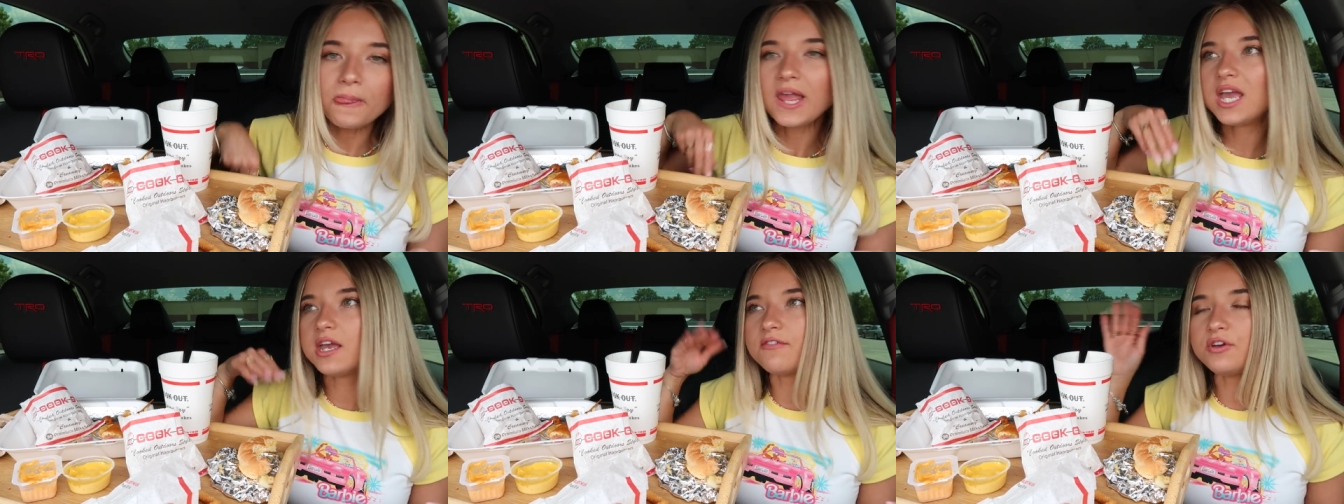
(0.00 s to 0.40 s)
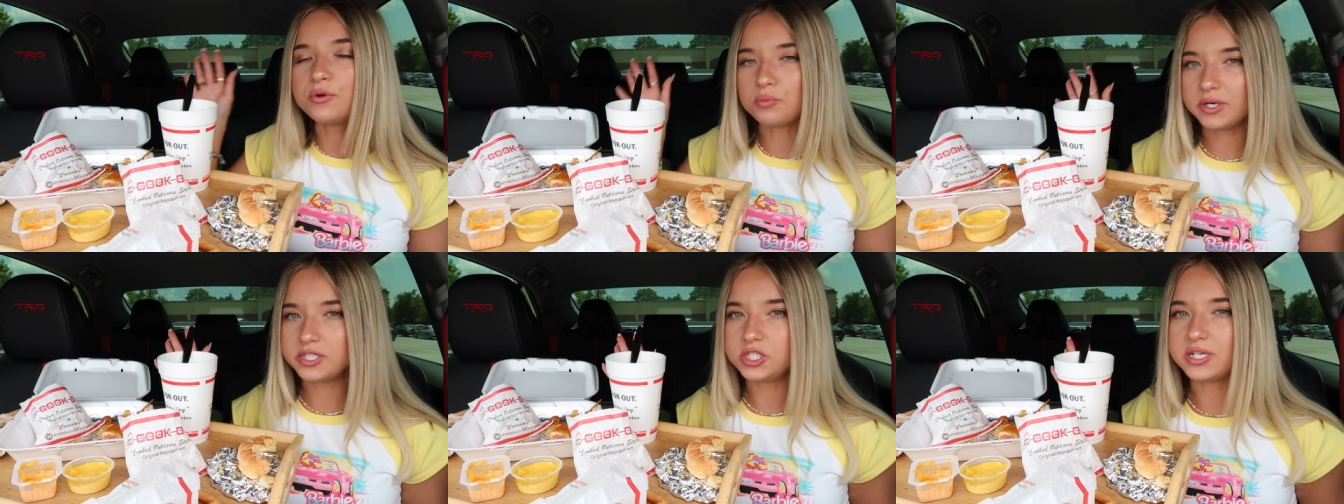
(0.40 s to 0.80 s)
Even
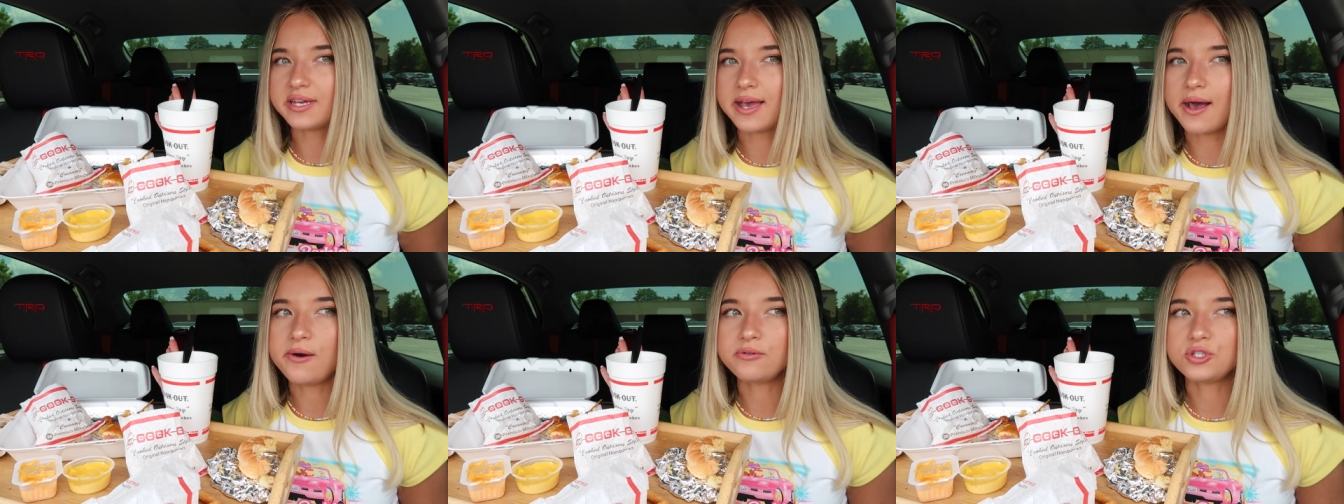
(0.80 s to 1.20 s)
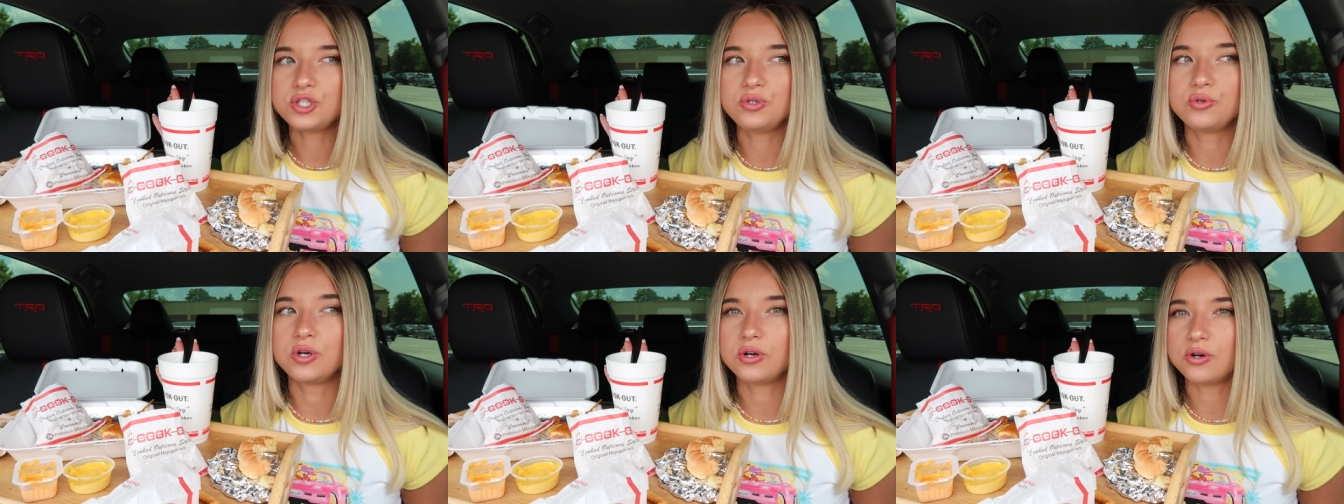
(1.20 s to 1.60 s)
reaching out
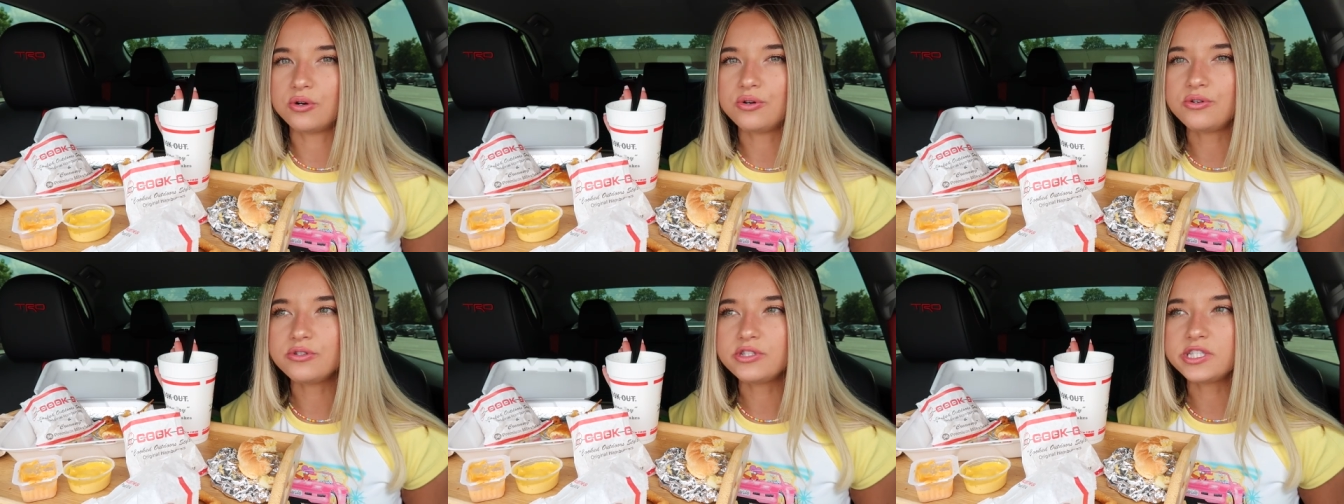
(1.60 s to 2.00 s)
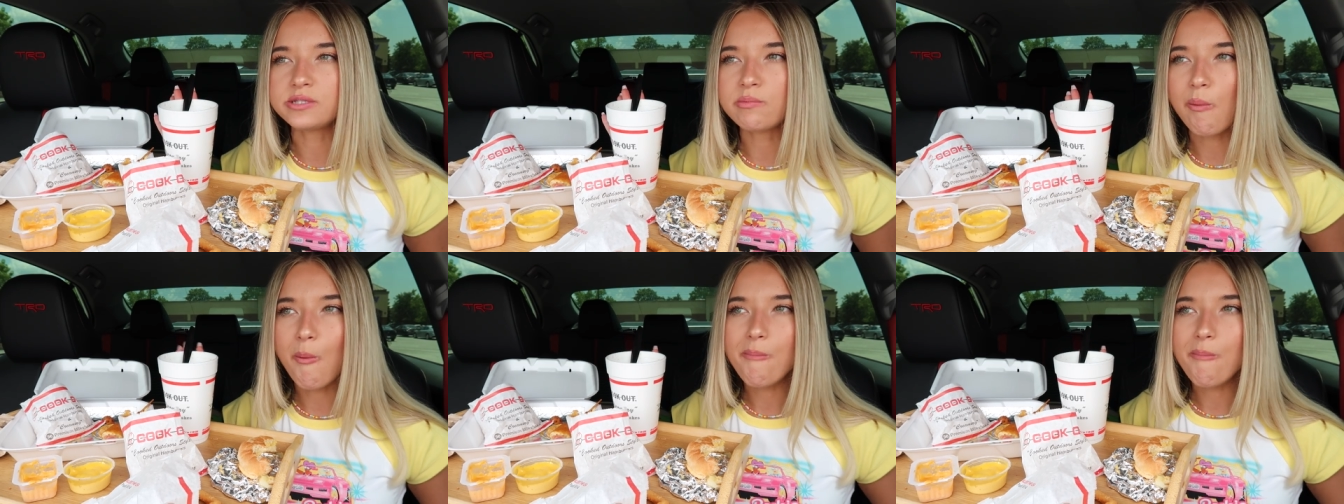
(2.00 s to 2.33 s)
to girls